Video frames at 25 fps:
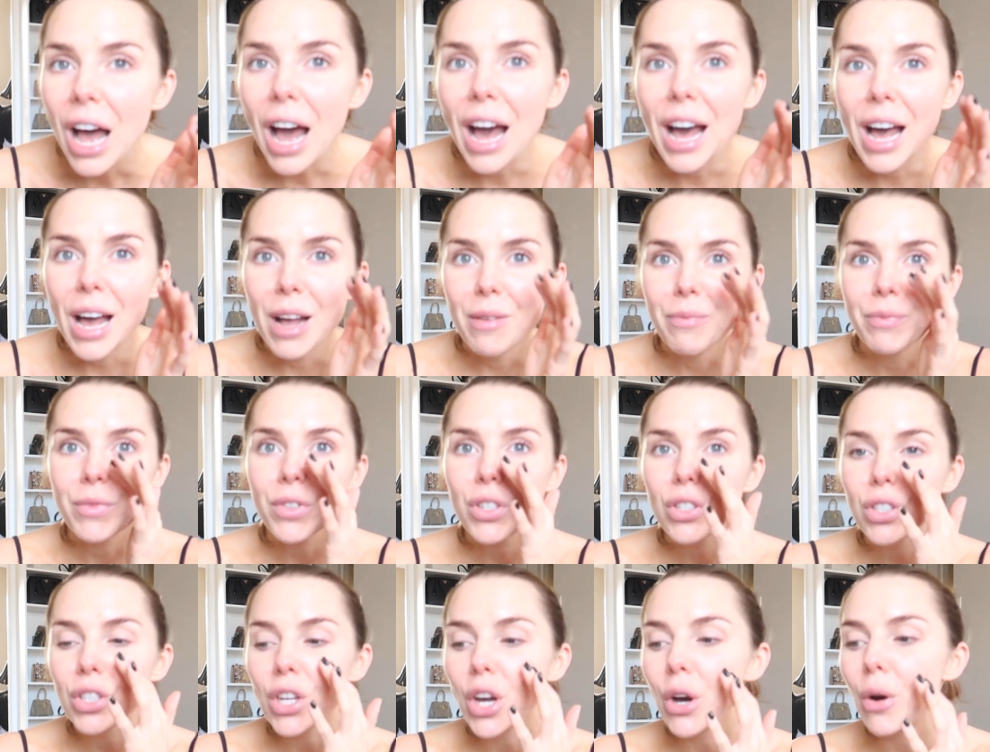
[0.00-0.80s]

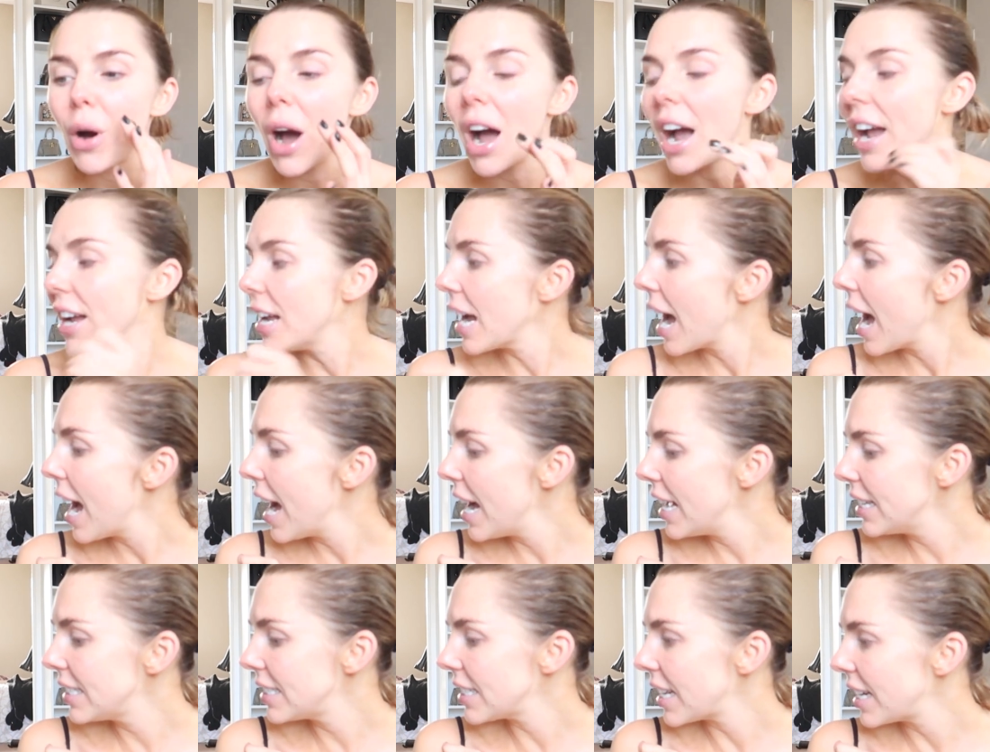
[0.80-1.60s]
So I
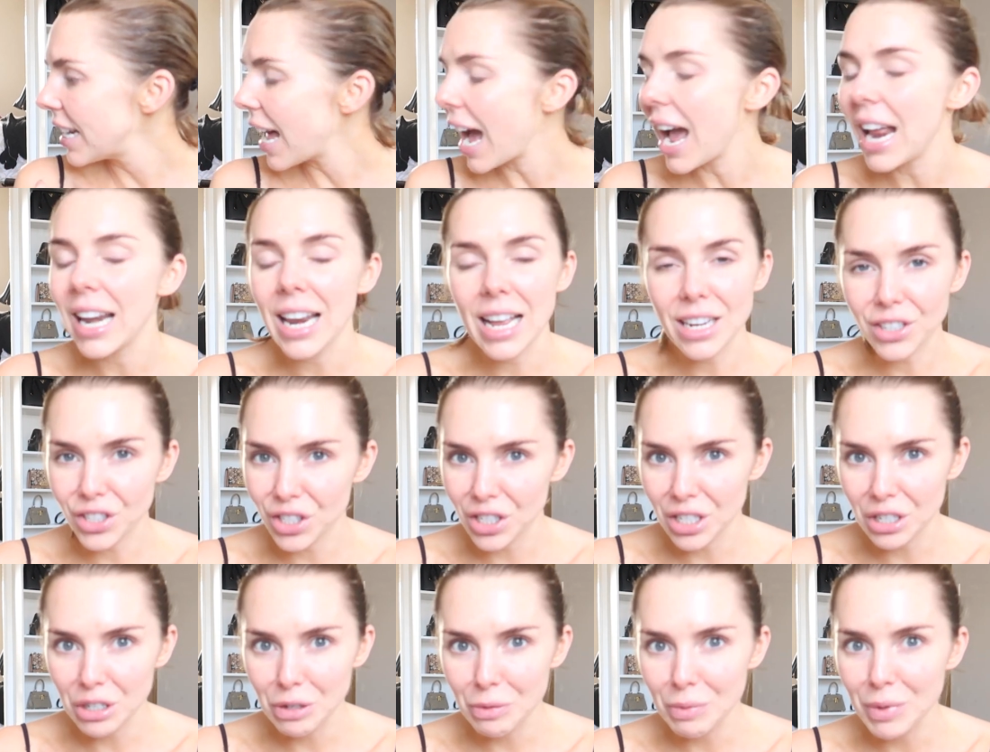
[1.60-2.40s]
had an
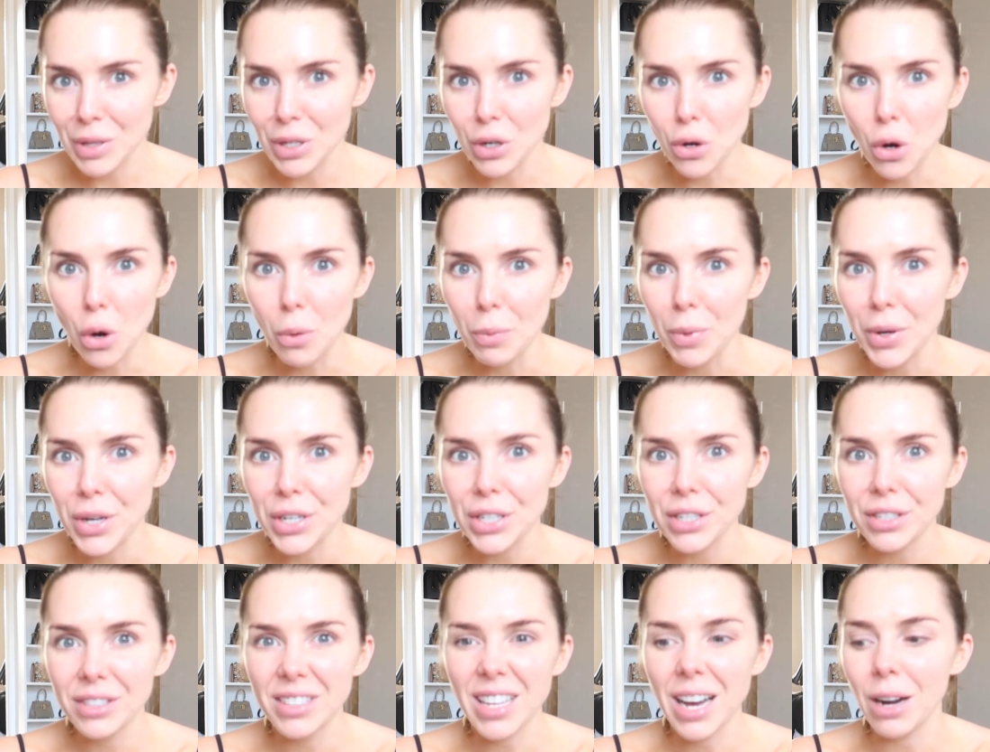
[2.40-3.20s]
eyelash serum in the
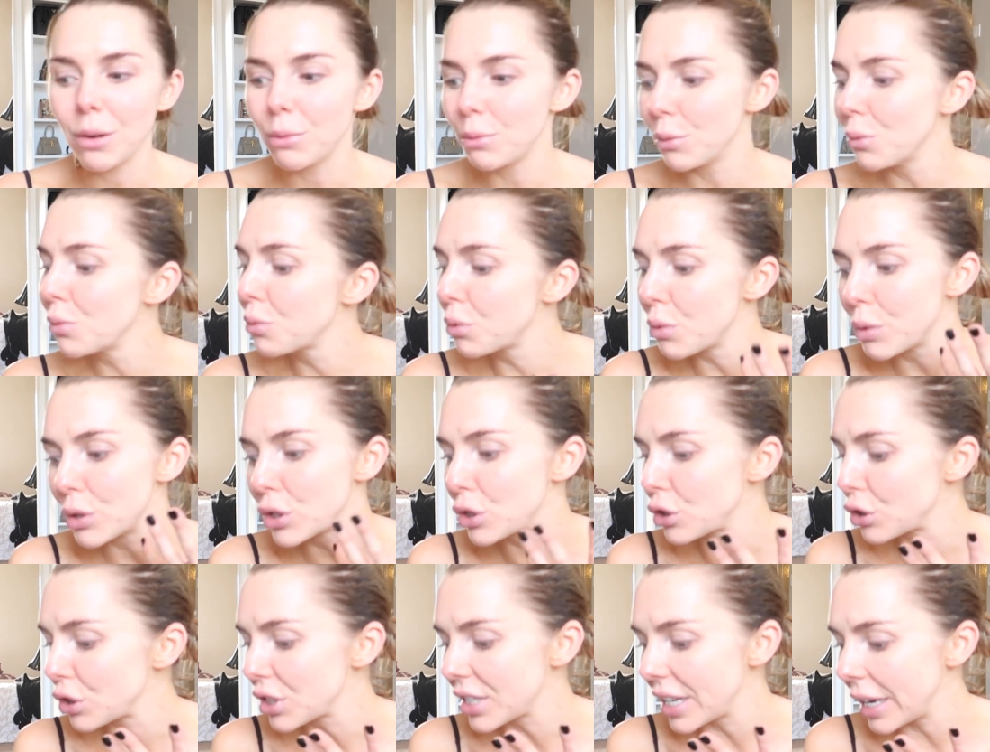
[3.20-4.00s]
cupboard that
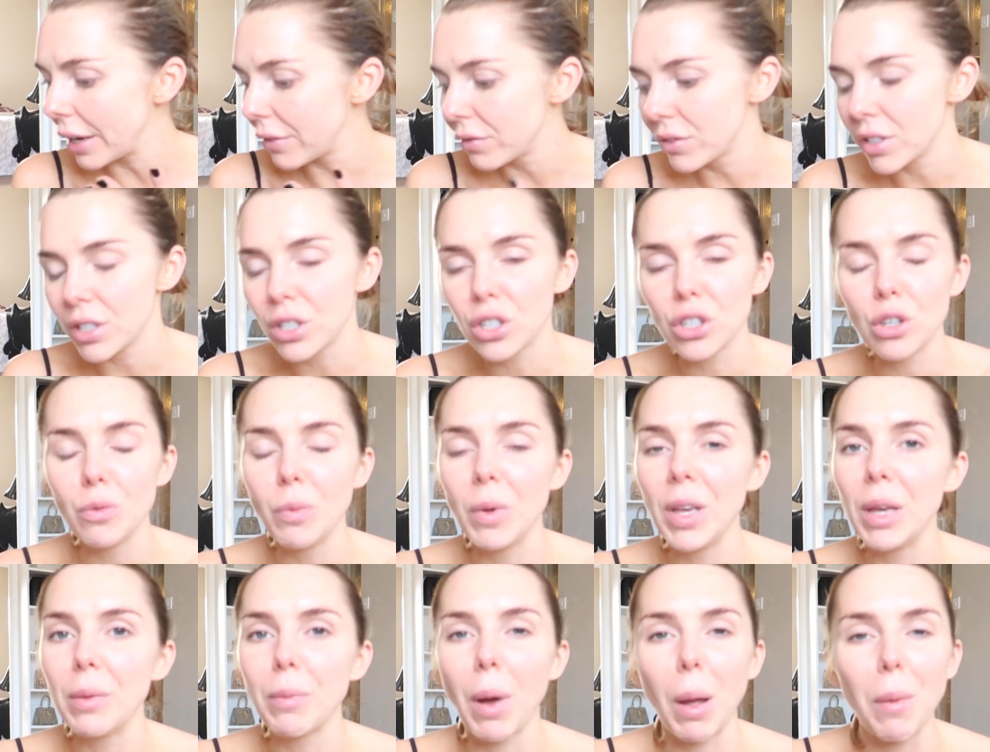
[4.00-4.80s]
was just gifted
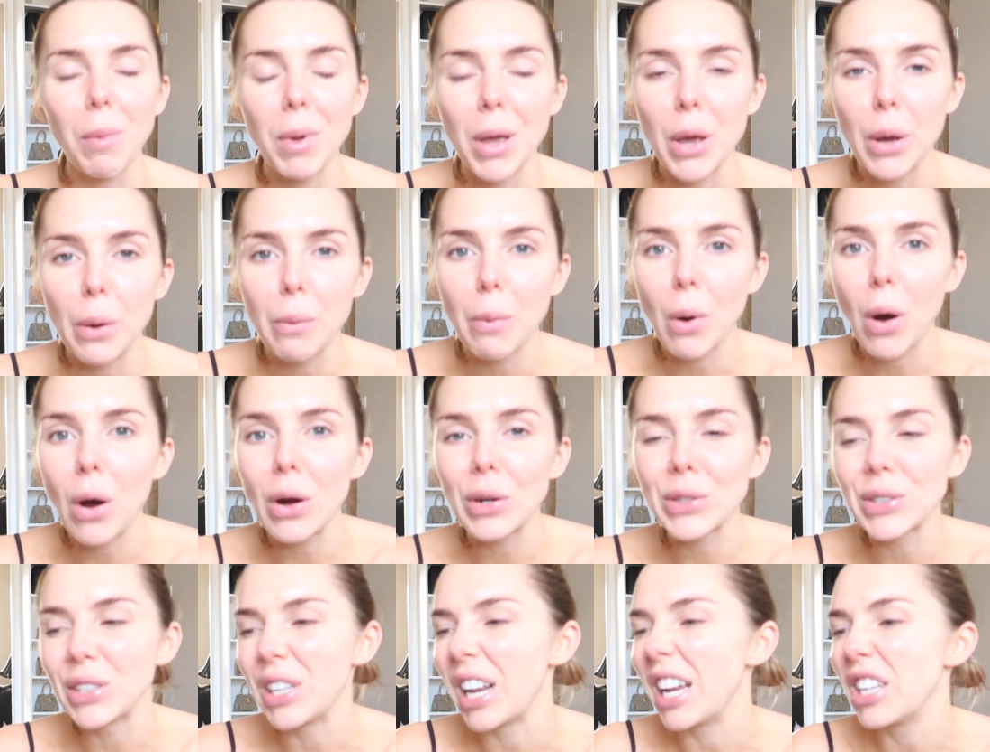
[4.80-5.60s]
to me in my PO
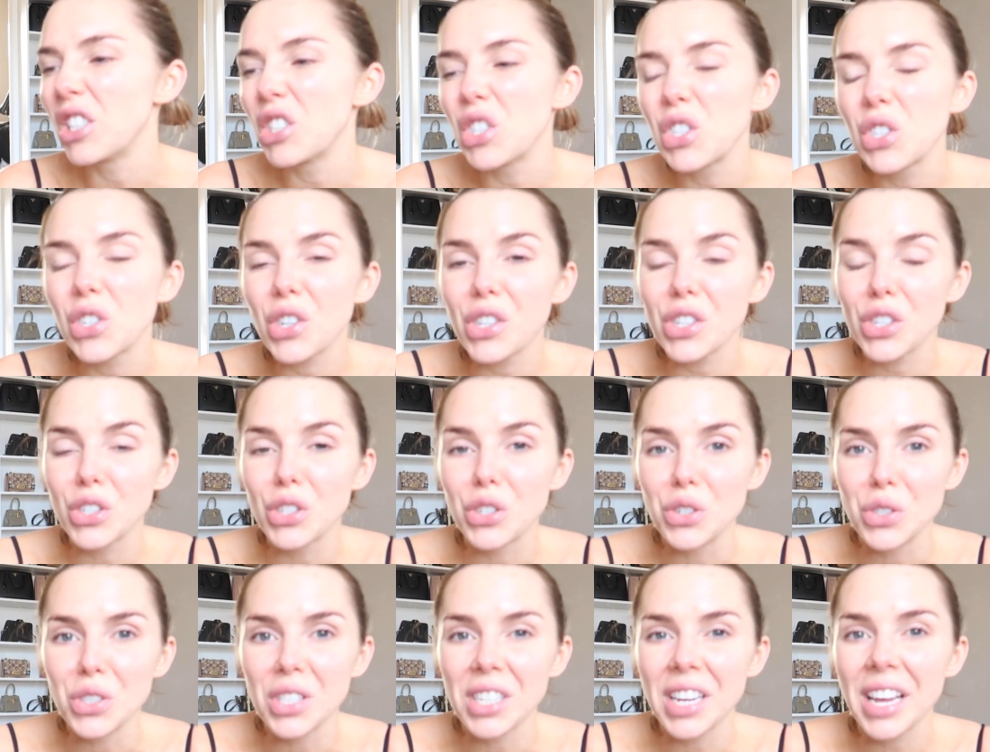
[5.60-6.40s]
box, and I just
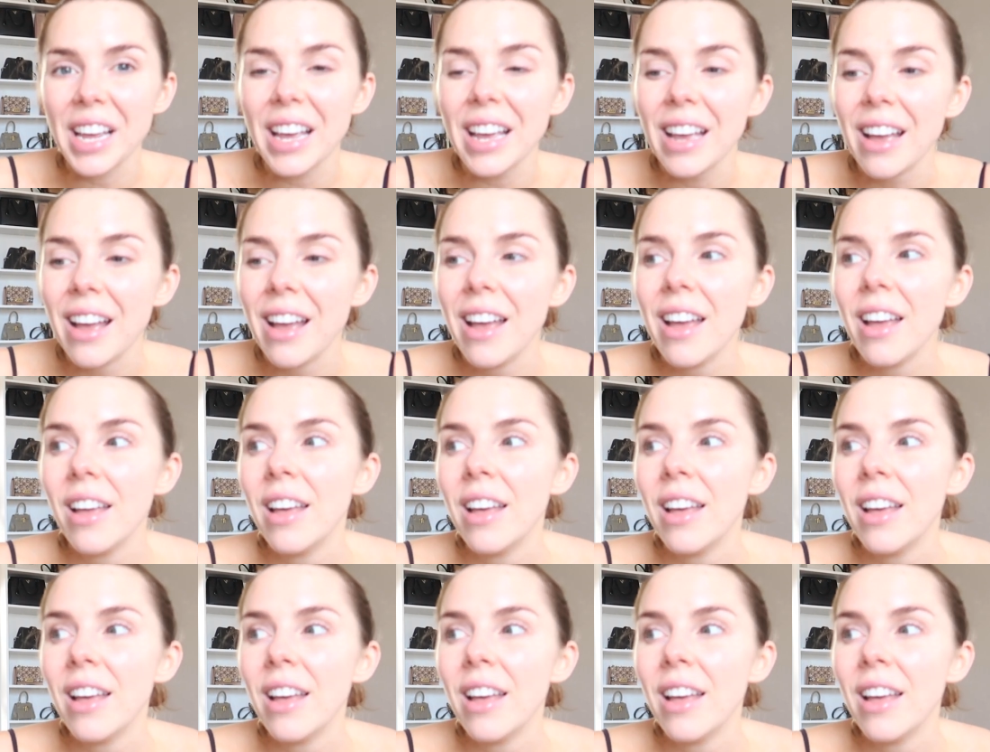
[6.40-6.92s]
started using it.